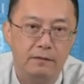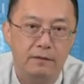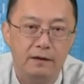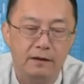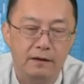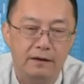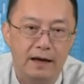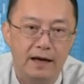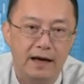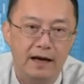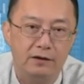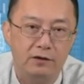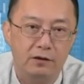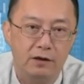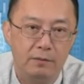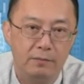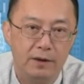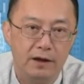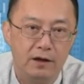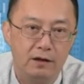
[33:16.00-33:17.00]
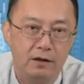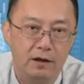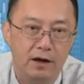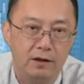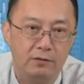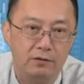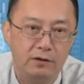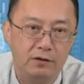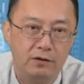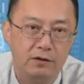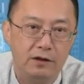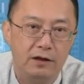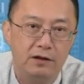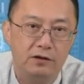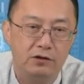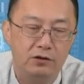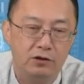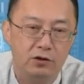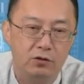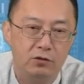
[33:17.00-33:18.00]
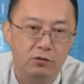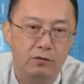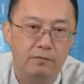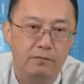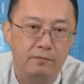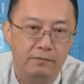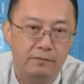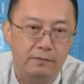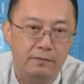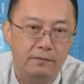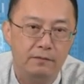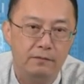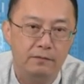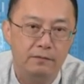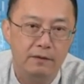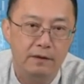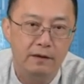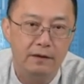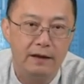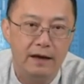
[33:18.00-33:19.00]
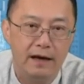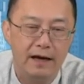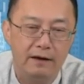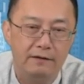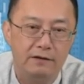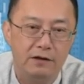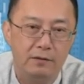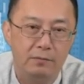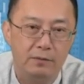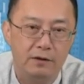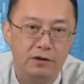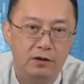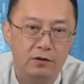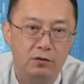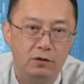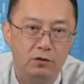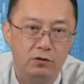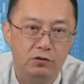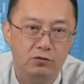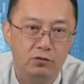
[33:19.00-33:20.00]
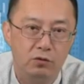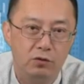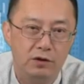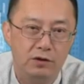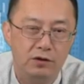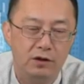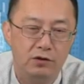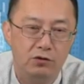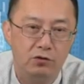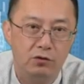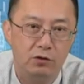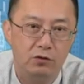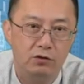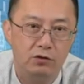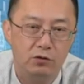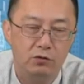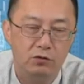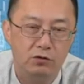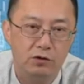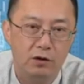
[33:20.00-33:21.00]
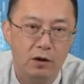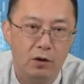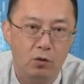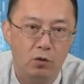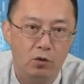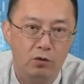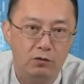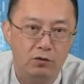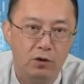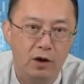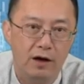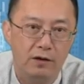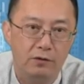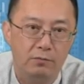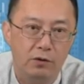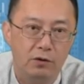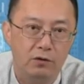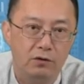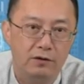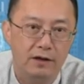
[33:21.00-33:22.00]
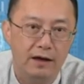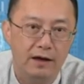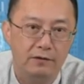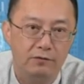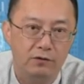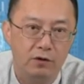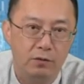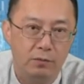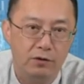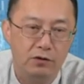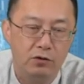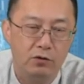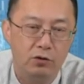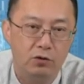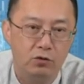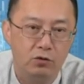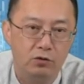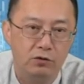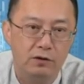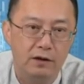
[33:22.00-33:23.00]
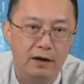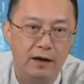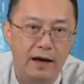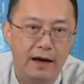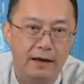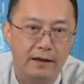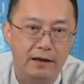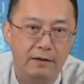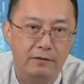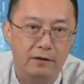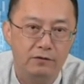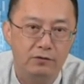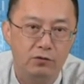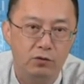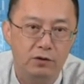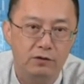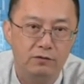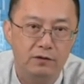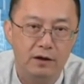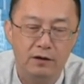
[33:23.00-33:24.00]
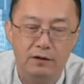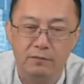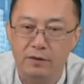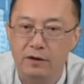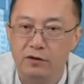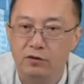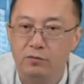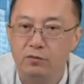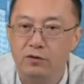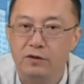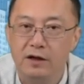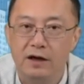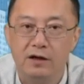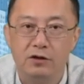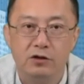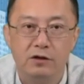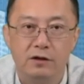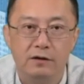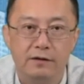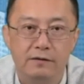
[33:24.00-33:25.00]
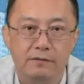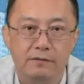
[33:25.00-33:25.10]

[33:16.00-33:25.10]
They actually make a lot of other things too. They have some materials for industrial use, or for hospitals and pharmaceuticals, and even for environmental protection.